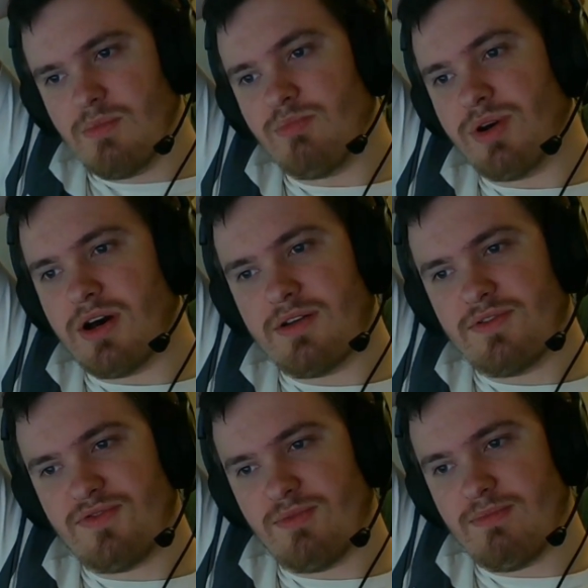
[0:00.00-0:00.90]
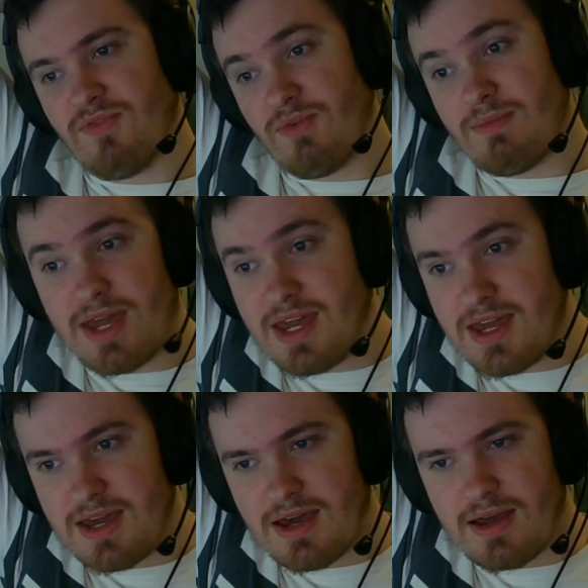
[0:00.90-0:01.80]
But for
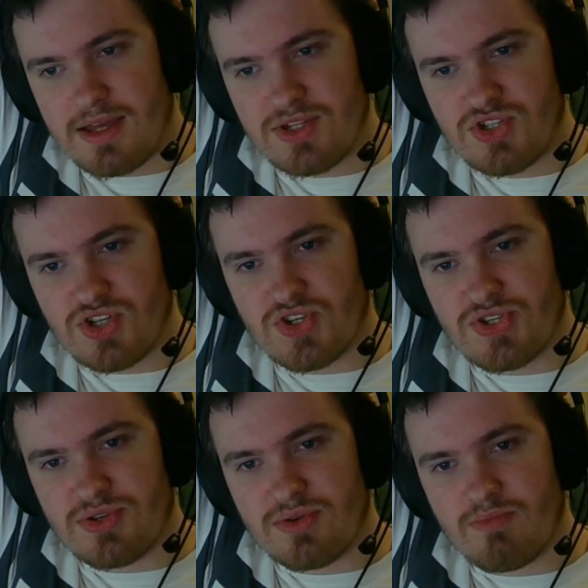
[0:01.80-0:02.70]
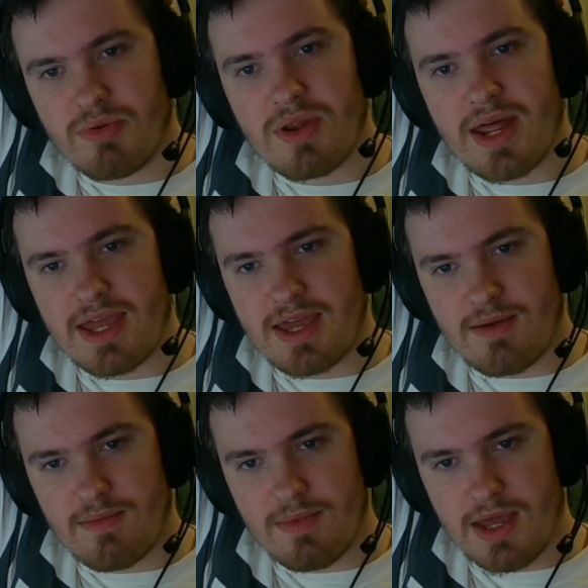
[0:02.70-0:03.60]
me, it's just play
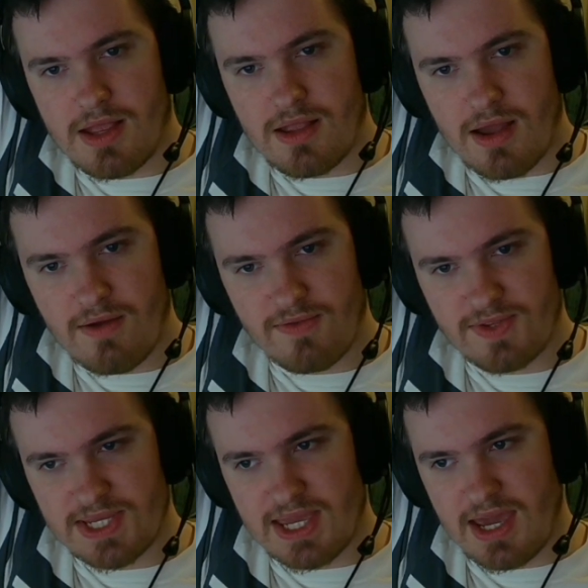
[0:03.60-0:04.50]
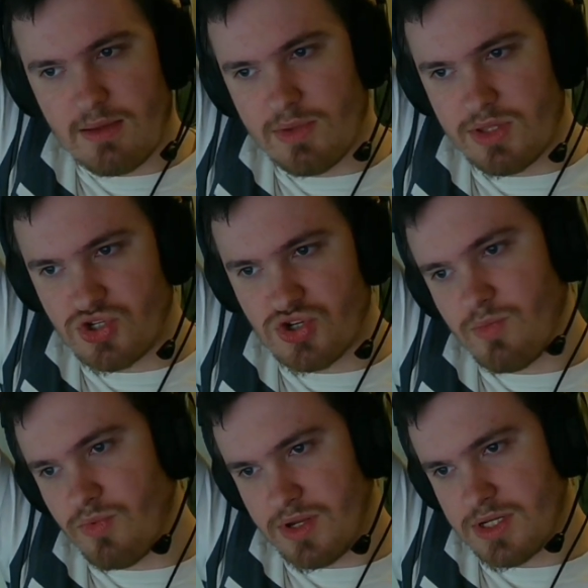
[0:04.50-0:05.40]
him enough to get him in the shop
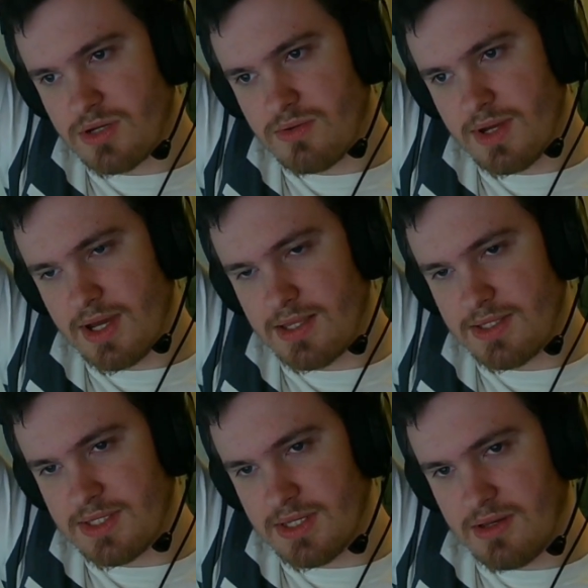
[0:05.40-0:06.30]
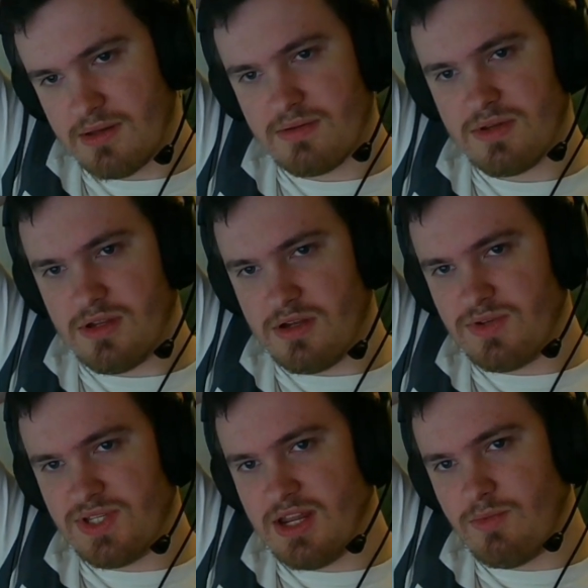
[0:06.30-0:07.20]
window and sell
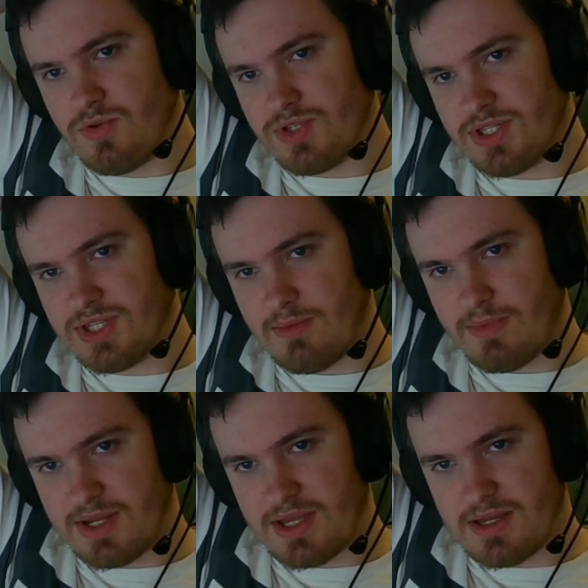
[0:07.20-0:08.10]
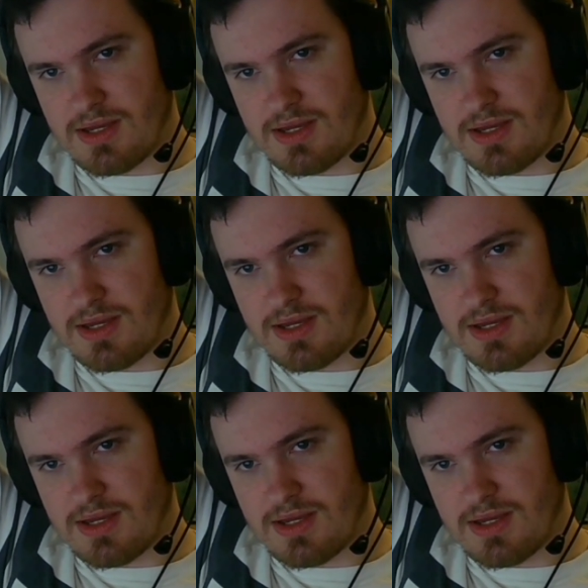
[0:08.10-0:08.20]
him on to somebody